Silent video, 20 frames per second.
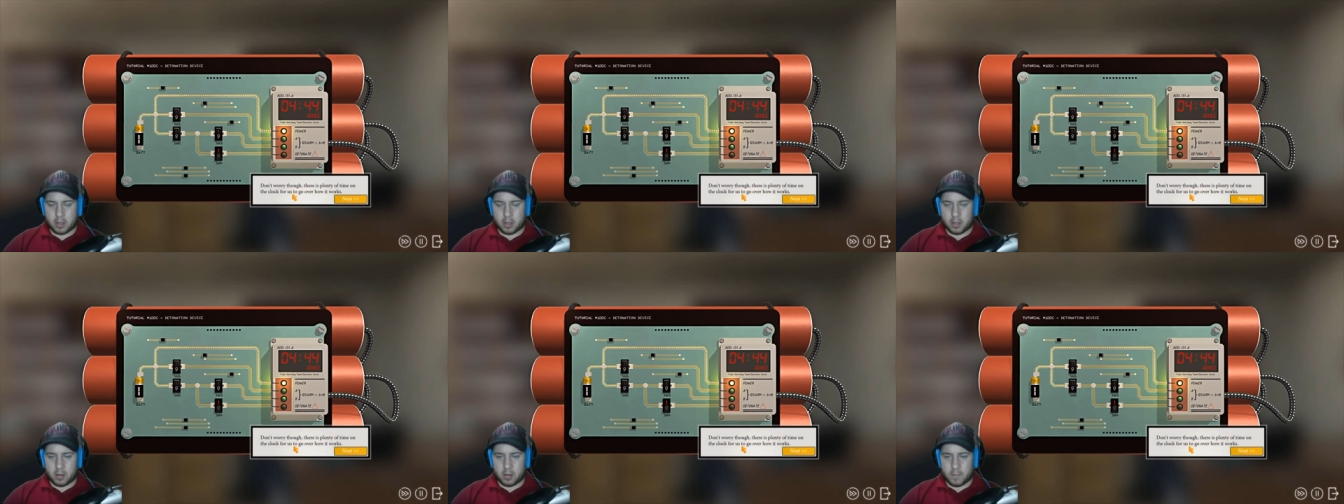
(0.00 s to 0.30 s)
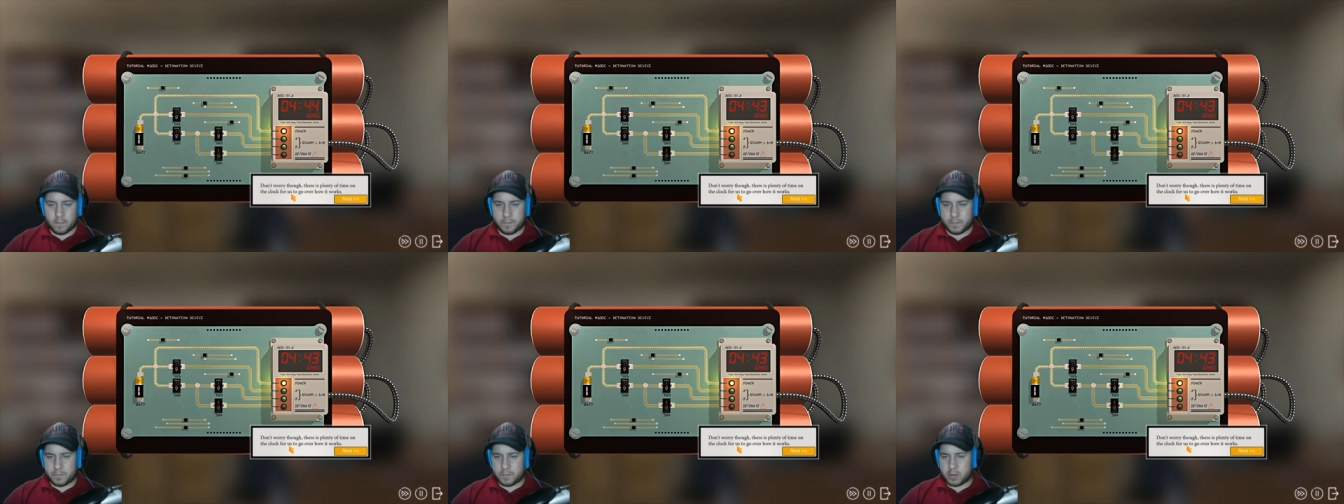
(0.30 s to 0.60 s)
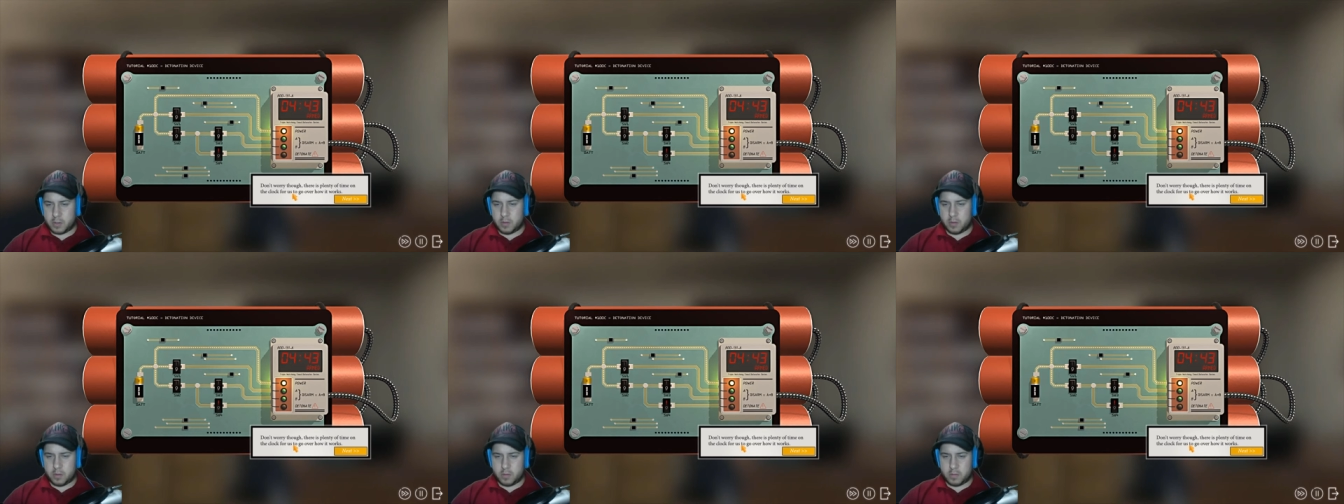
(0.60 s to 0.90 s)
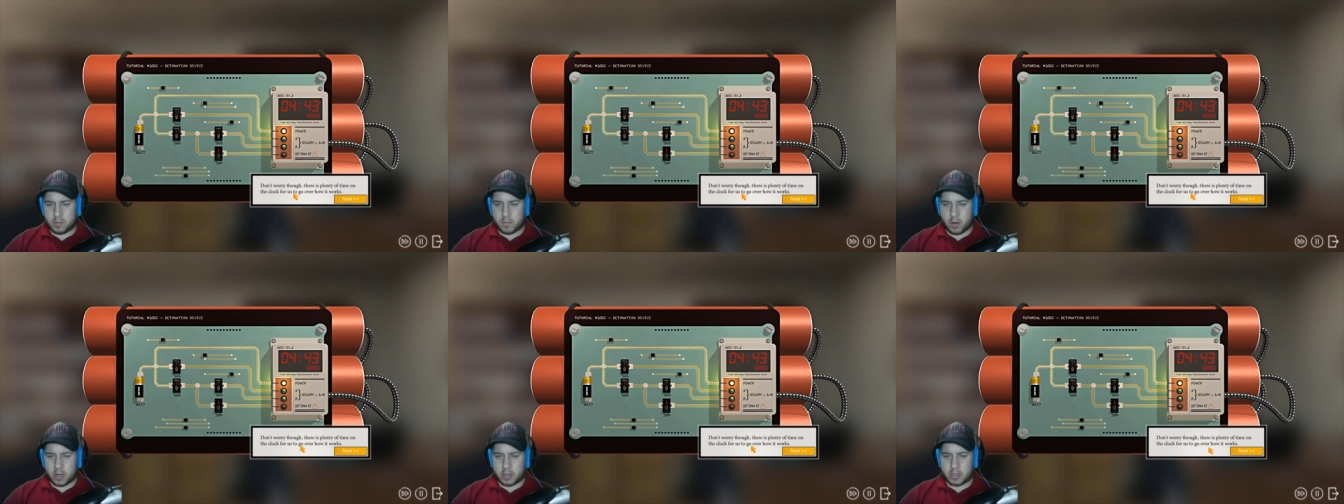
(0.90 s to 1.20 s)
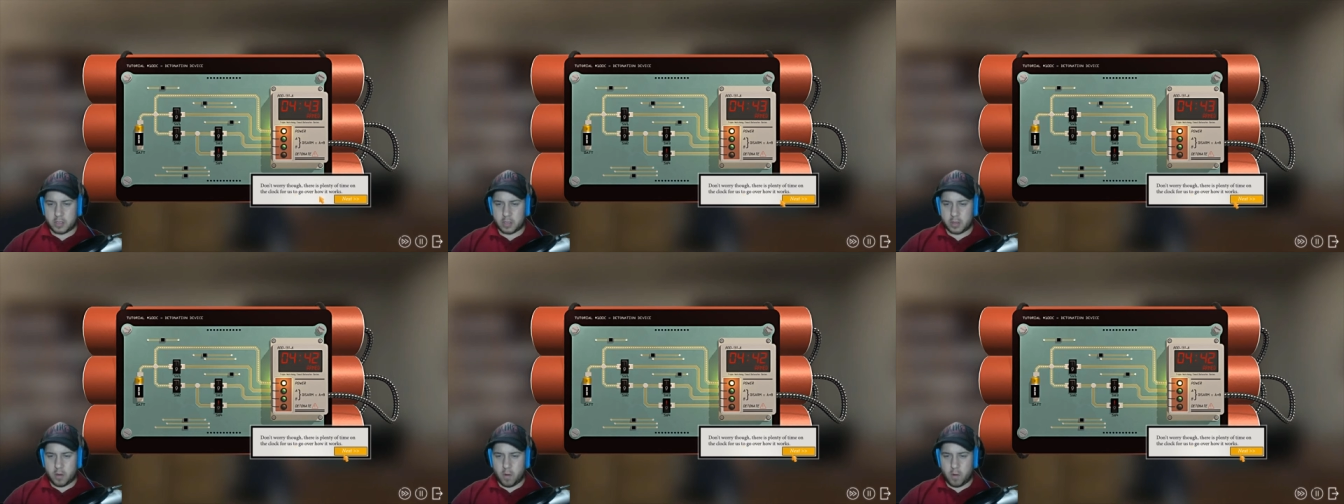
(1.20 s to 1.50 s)
you, for us
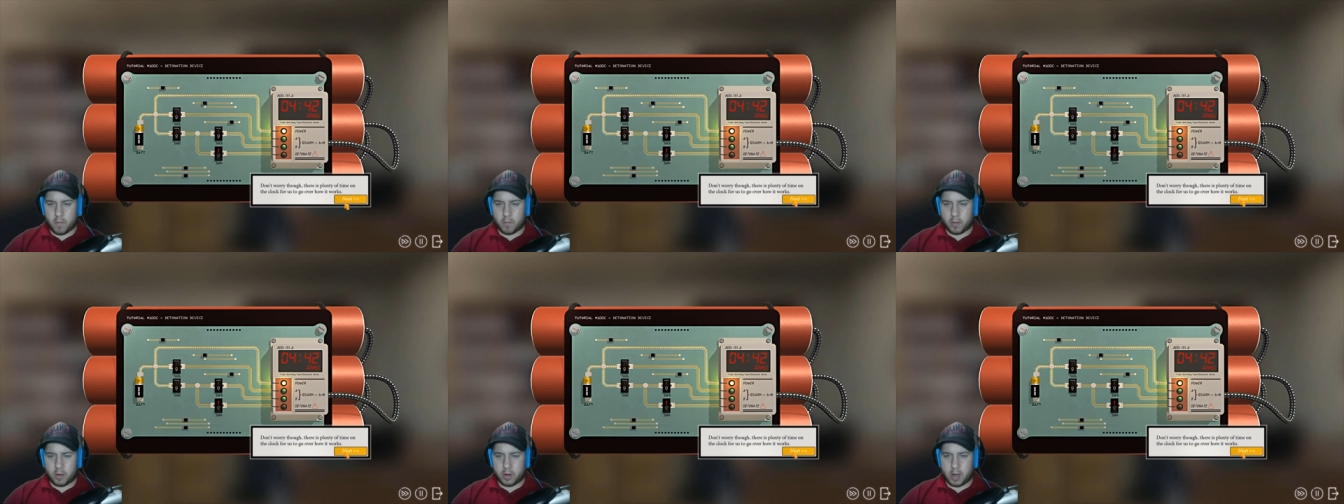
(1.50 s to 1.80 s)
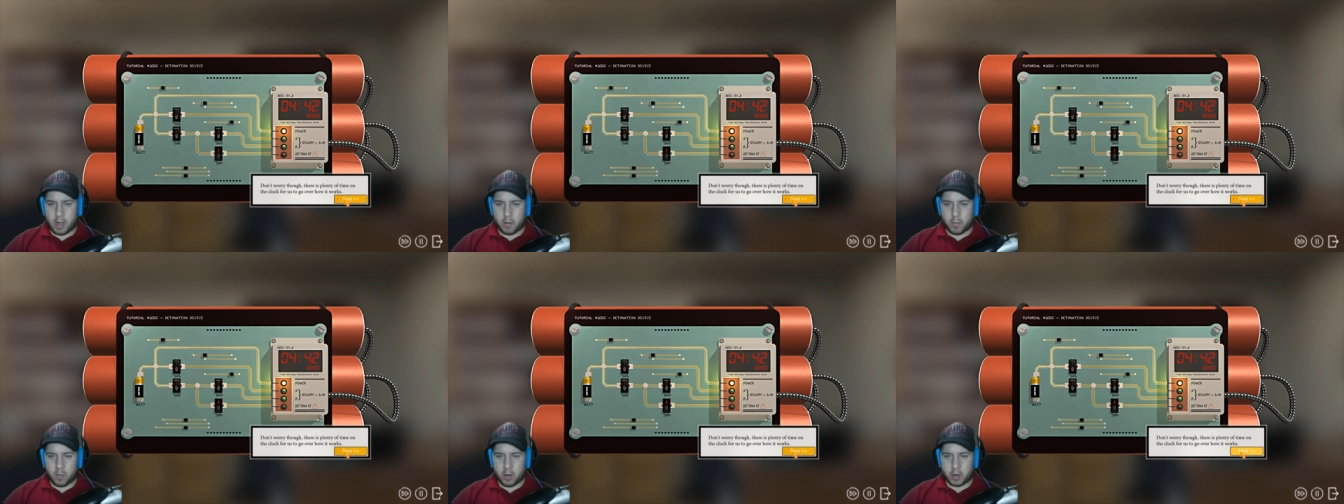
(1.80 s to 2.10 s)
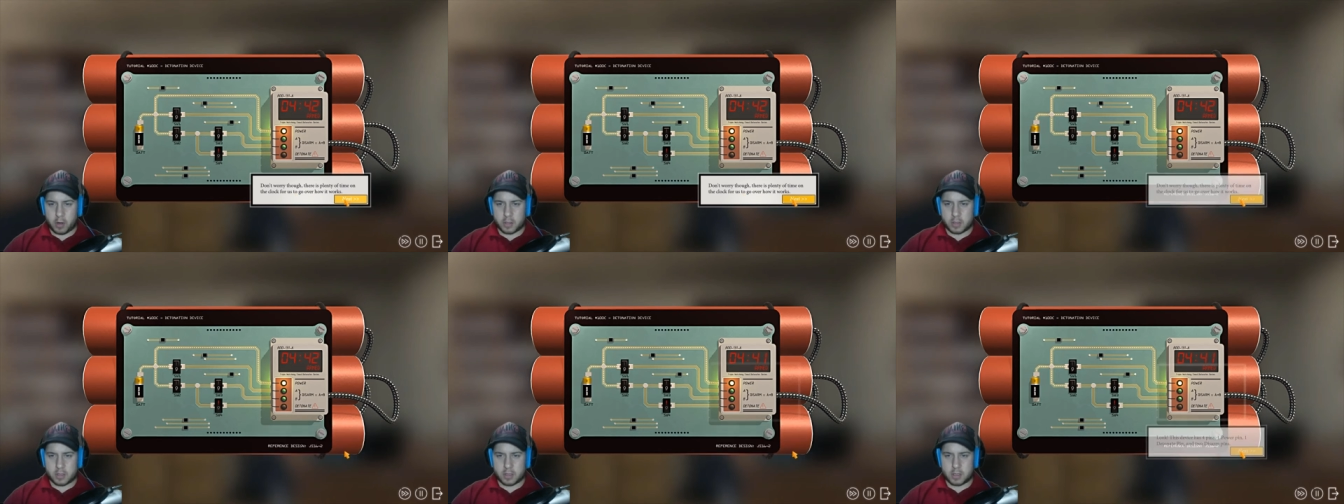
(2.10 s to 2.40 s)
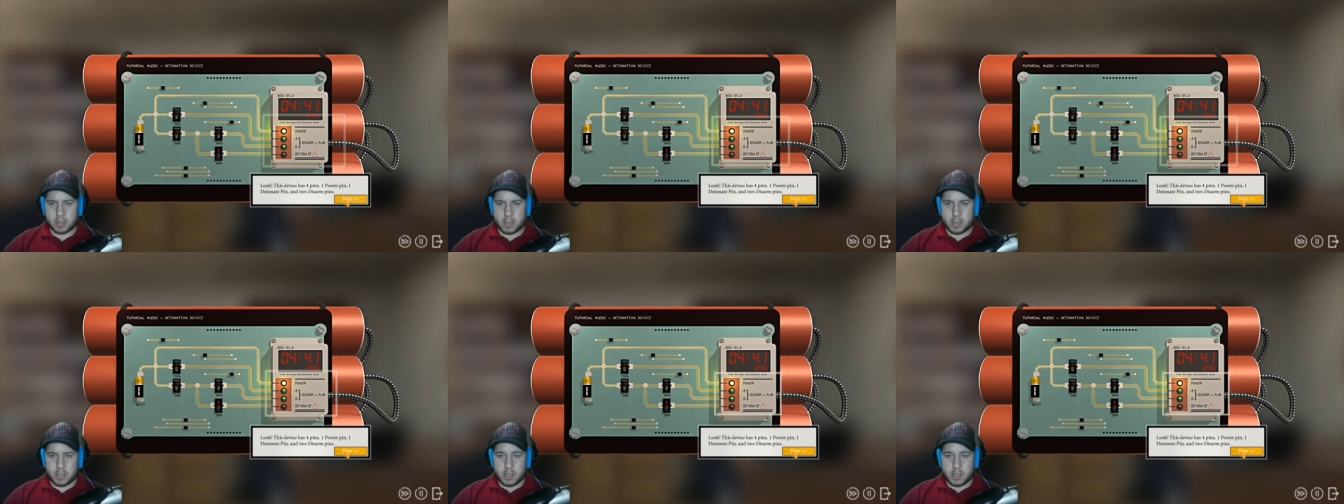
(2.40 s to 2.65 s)
to go over it how it works.